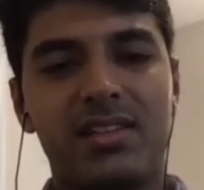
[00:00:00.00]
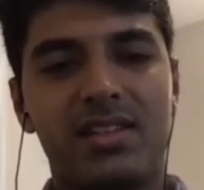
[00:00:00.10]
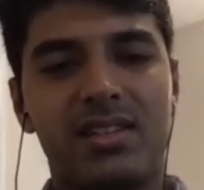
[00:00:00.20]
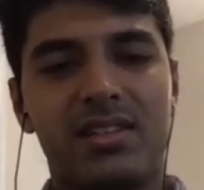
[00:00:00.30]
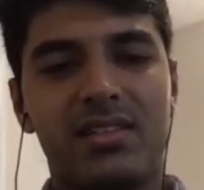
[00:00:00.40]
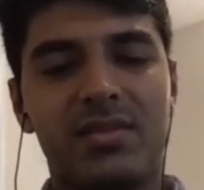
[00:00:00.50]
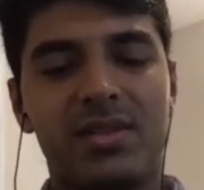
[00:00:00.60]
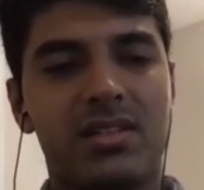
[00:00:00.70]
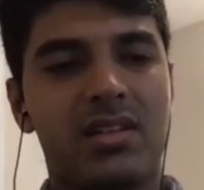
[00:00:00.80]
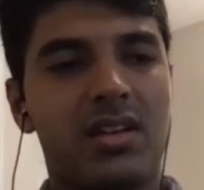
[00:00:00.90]
decisions,
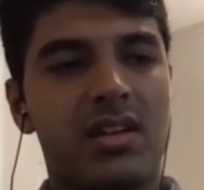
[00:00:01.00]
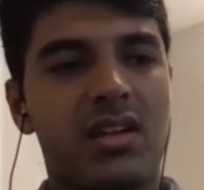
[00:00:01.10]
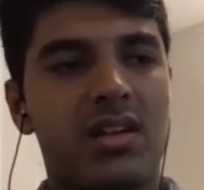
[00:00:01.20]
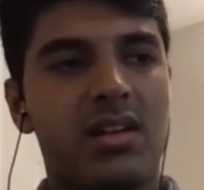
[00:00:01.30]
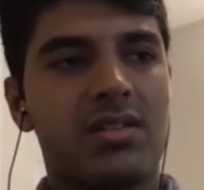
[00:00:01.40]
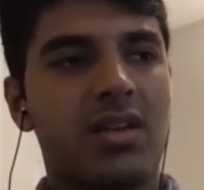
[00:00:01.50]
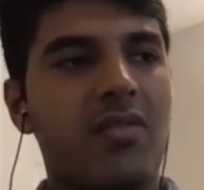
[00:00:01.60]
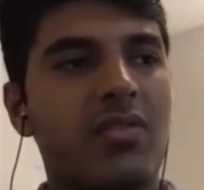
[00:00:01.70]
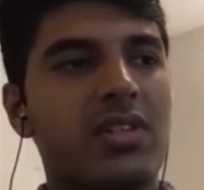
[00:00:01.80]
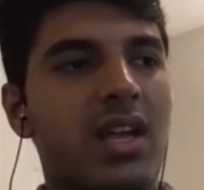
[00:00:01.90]
which, so
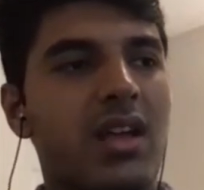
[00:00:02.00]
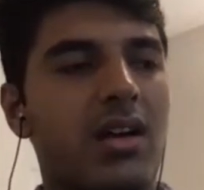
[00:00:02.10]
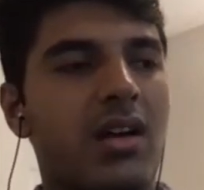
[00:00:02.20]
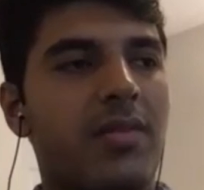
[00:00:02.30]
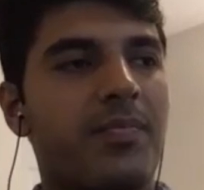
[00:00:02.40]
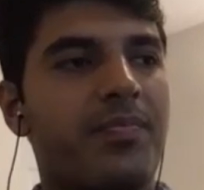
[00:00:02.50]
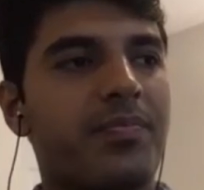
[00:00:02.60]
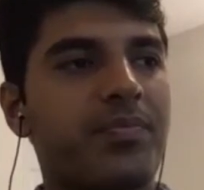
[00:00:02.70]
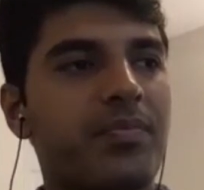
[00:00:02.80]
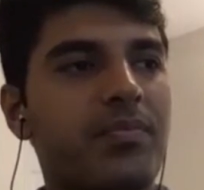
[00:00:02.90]
I would say,
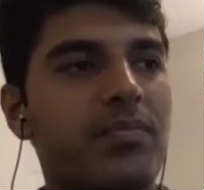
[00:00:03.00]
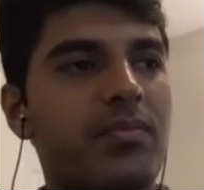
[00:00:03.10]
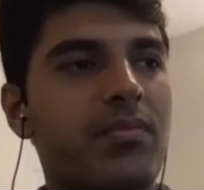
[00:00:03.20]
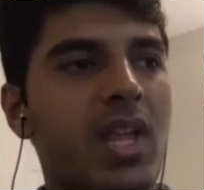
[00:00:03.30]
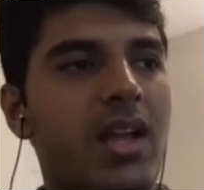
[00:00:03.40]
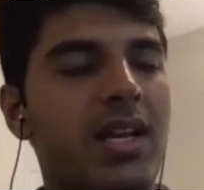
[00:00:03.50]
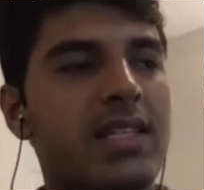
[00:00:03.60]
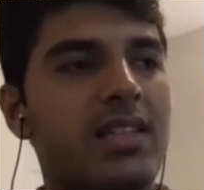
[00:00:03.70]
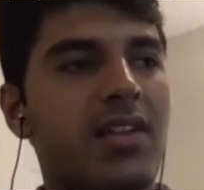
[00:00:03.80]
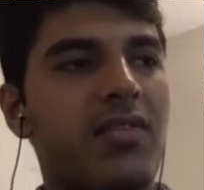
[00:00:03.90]

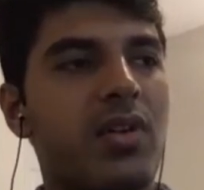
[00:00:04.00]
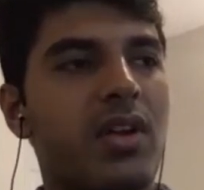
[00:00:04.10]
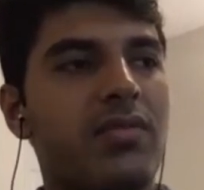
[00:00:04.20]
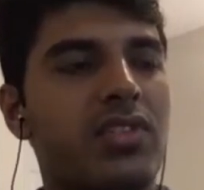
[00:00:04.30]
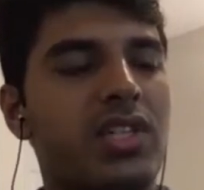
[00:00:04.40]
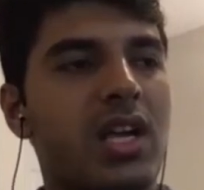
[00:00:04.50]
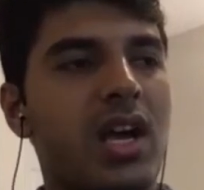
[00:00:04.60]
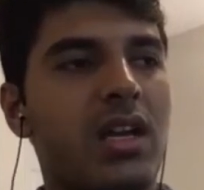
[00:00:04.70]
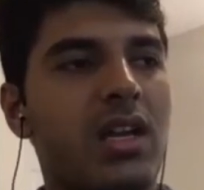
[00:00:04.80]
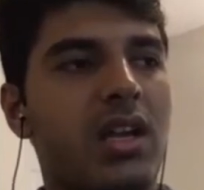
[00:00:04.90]
let's say if you give
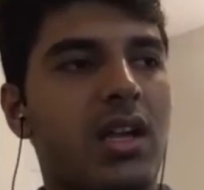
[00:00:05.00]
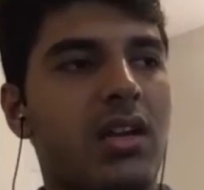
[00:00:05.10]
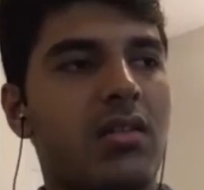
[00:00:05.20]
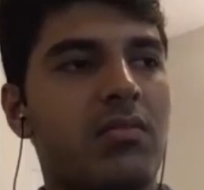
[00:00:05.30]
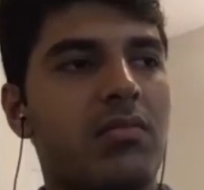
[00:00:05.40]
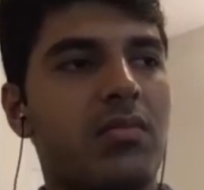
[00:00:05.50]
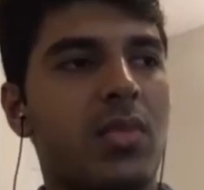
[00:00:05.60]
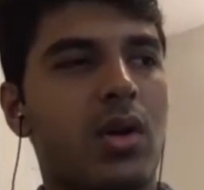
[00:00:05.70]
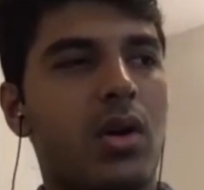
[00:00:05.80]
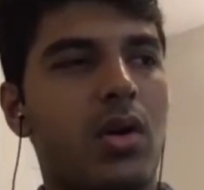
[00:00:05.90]
GRE in
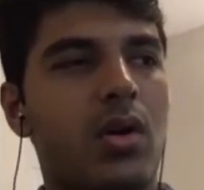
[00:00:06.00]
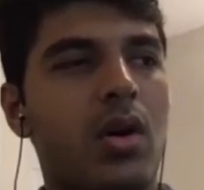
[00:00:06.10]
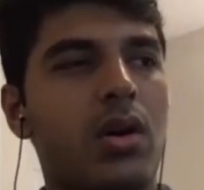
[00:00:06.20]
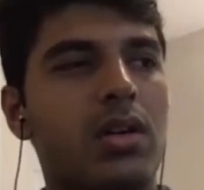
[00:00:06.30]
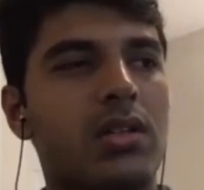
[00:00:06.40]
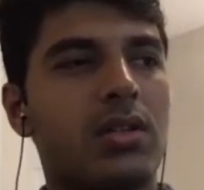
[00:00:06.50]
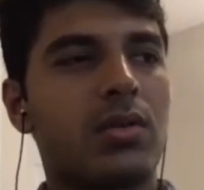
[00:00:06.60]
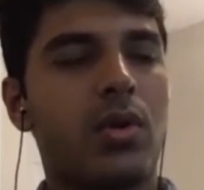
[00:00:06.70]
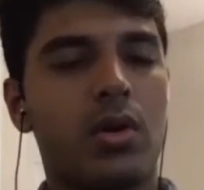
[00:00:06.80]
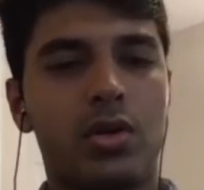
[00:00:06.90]
August
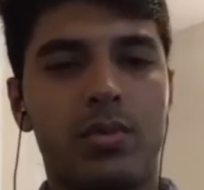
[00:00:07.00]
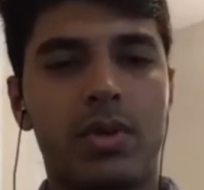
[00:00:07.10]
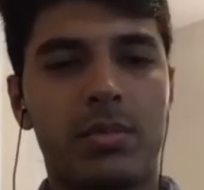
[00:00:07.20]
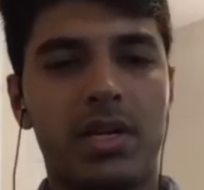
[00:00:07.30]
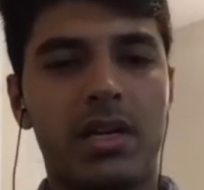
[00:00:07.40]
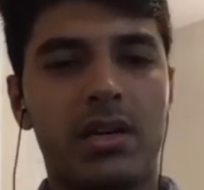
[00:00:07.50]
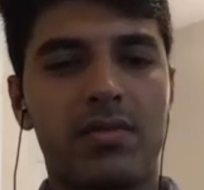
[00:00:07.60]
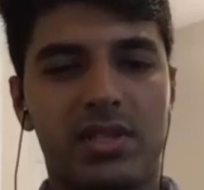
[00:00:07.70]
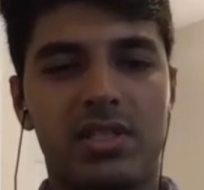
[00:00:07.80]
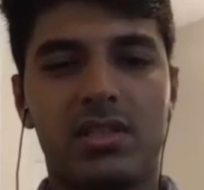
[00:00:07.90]
to October
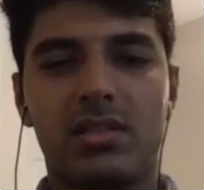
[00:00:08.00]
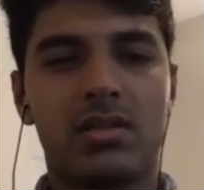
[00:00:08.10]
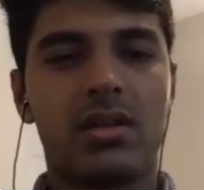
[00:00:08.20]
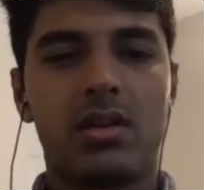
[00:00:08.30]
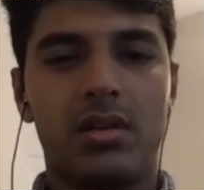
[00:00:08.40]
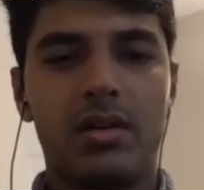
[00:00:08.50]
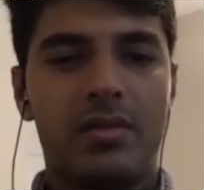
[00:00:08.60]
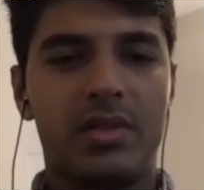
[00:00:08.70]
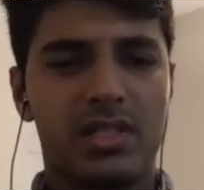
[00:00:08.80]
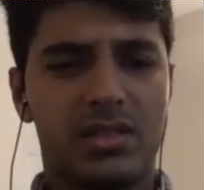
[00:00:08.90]
period, which is
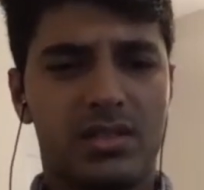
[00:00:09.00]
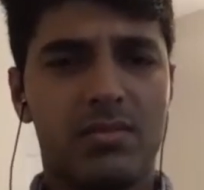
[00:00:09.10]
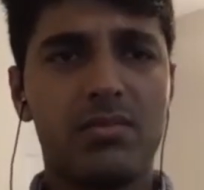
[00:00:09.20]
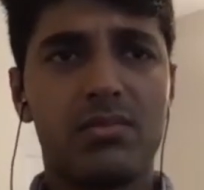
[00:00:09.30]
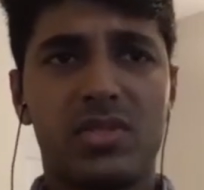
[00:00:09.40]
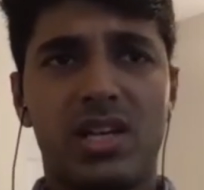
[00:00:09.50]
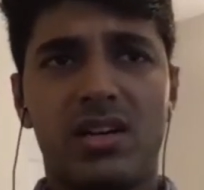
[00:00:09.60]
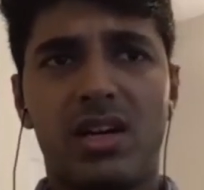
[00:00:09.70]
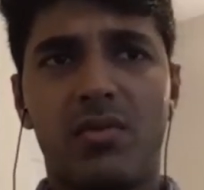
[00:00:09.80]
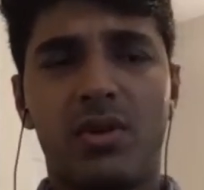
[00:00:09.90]

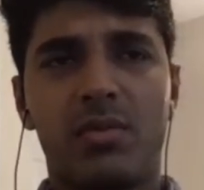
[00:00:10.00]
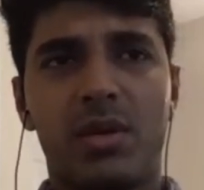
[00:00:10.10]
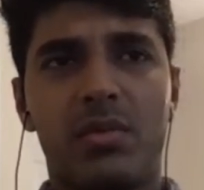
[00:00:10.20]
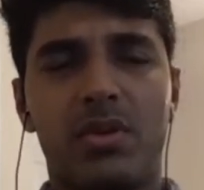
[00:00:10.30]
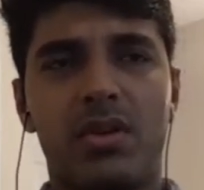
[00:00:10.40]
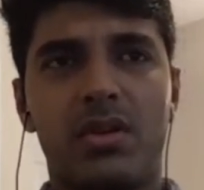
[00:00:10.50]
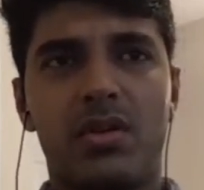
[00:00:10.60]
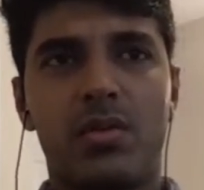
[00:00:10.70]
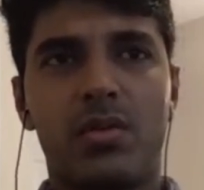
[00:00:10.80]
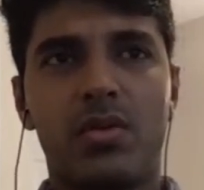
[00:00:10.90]
generally what people
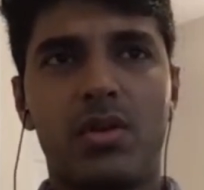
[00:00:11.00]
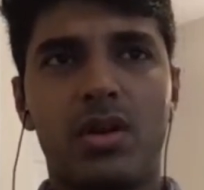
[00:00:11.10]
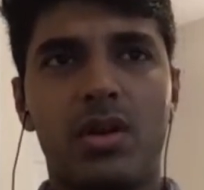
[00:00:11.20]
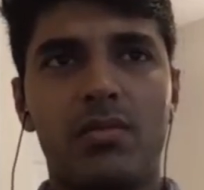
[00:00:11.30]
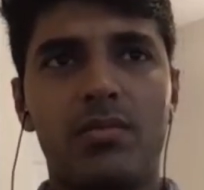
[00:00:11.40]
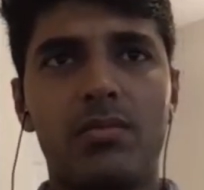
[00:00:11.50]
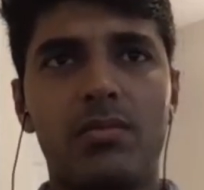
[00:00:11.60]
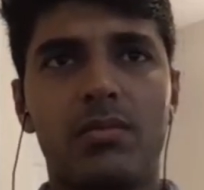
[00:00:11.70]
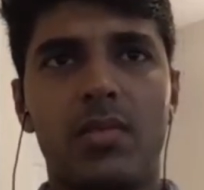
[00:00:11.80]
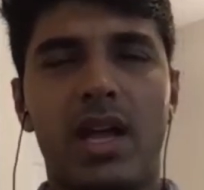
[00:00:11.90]
do,
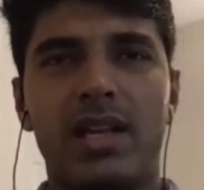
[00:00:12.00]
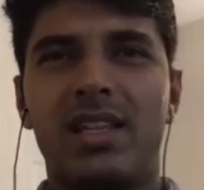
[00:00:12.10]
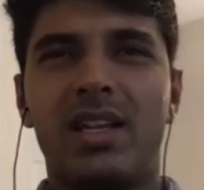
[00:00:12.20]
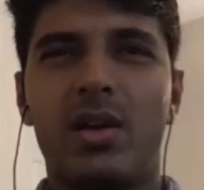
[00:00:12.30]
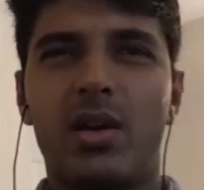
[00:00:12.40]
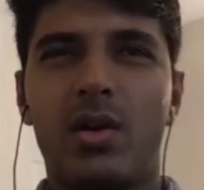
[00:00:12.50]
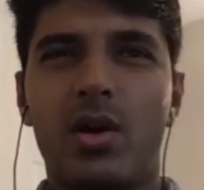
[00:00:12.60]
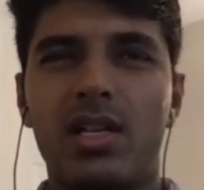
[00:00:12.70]
and the